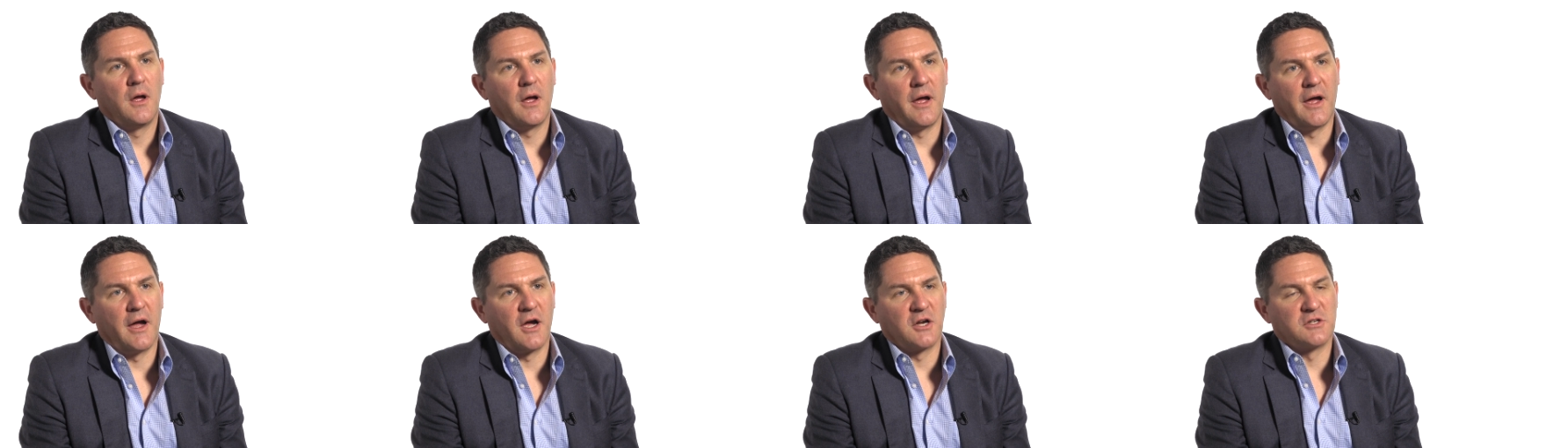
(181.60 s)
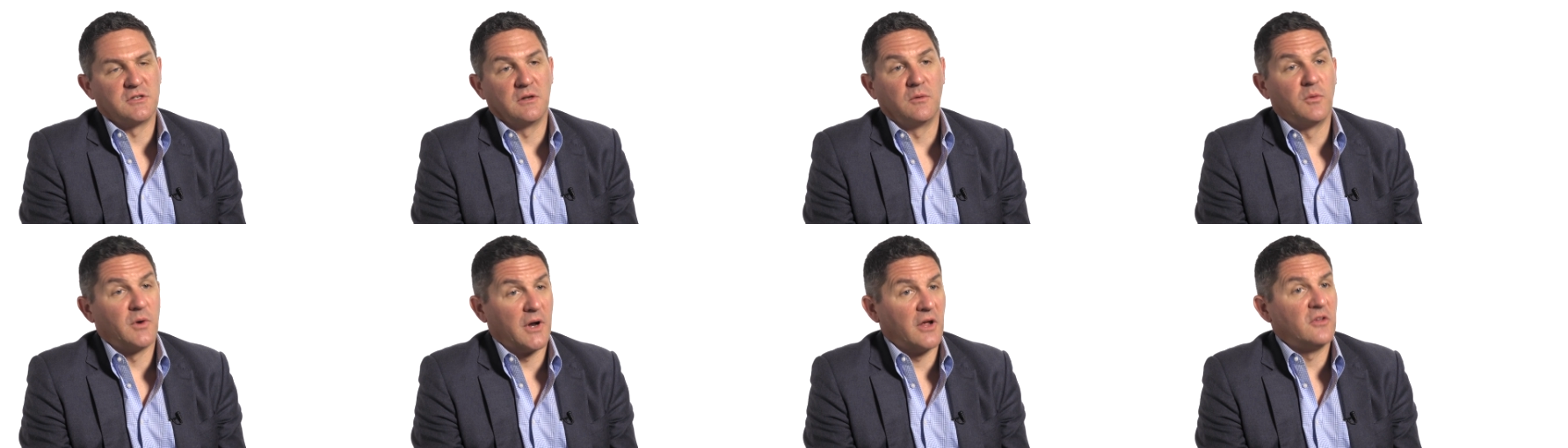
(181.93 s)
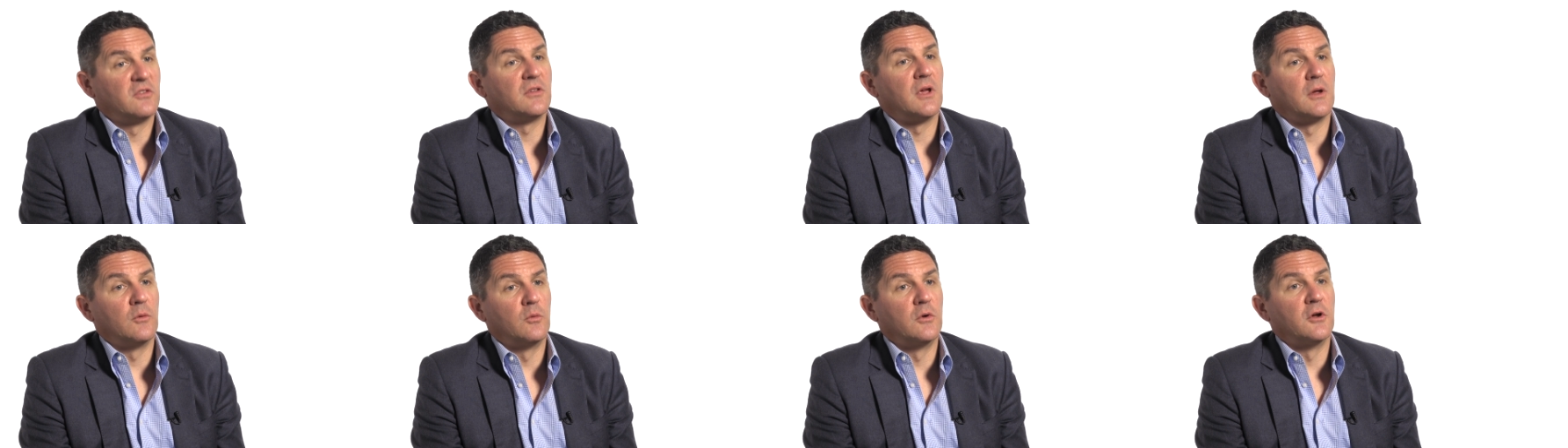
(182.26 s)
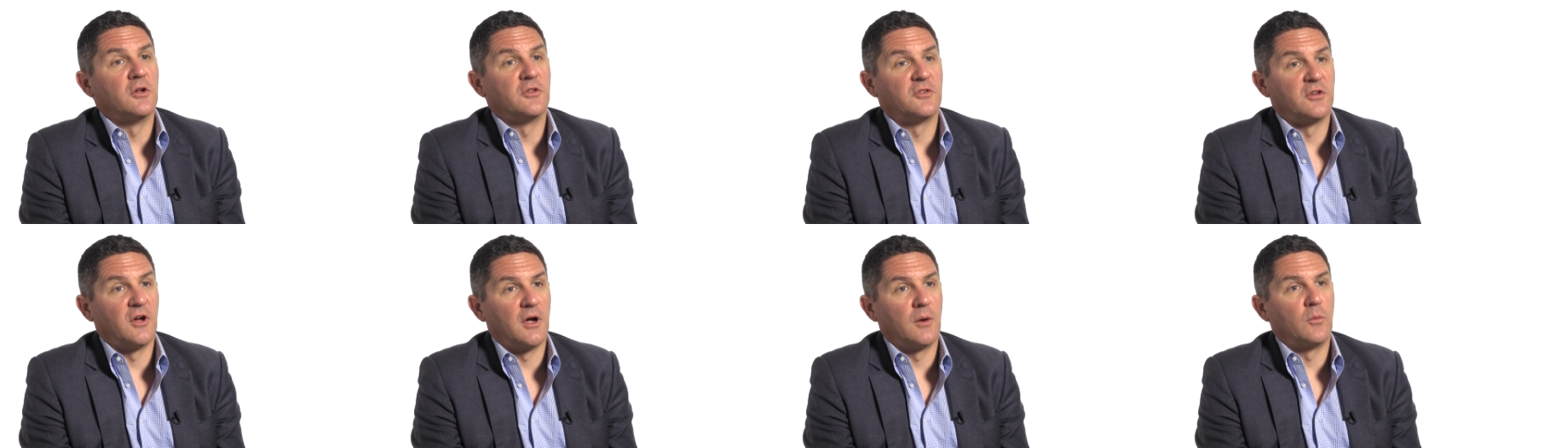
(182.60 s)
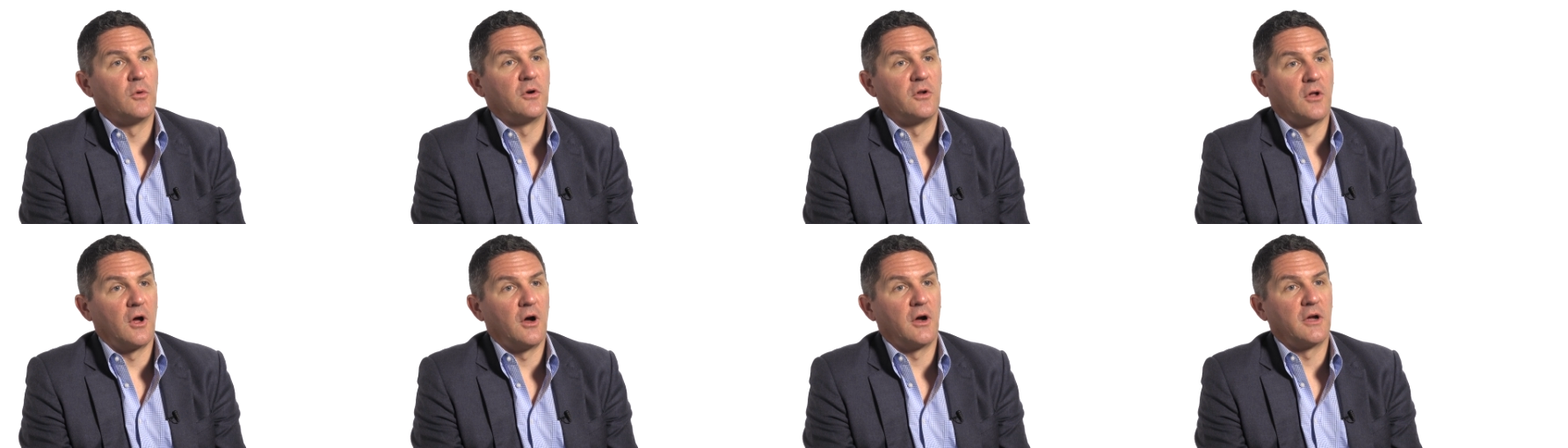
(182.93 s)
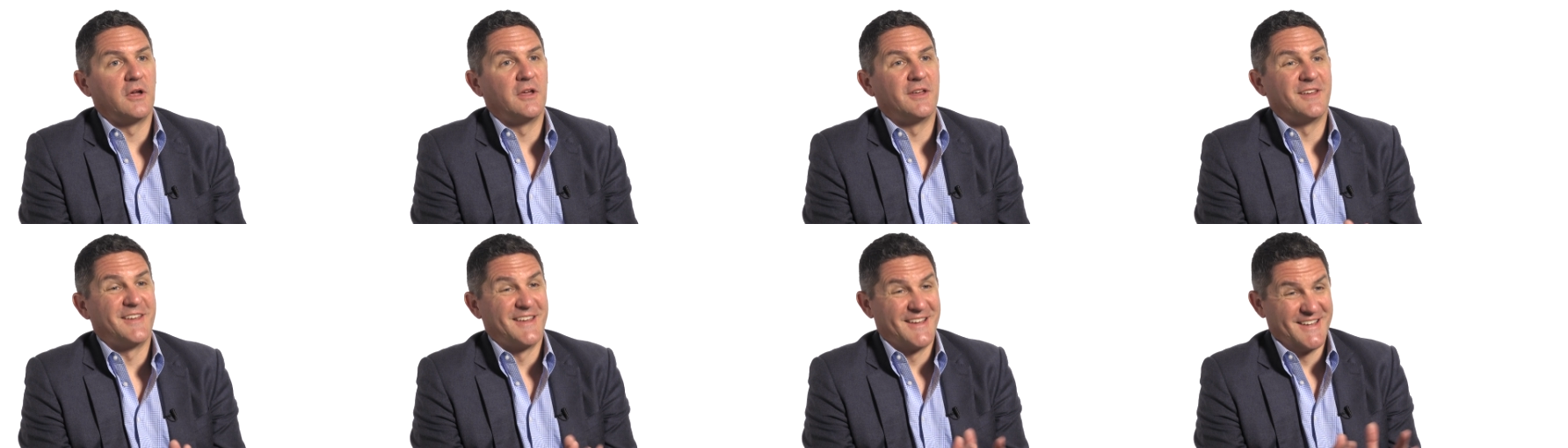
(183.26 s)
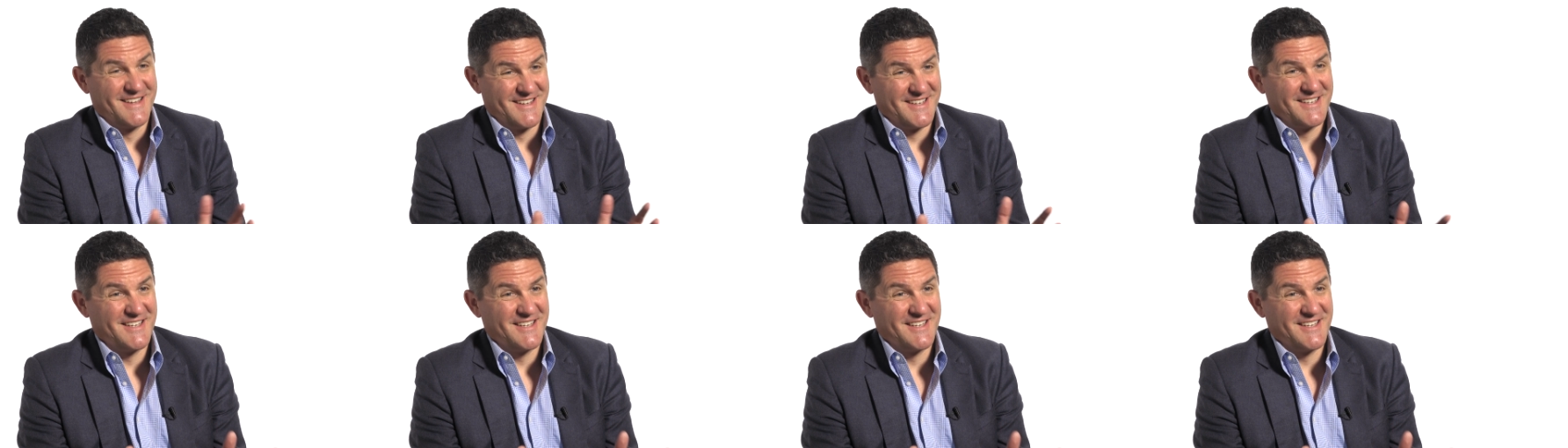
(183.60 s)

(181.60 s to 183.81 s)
actually, when I say real-time, we're talking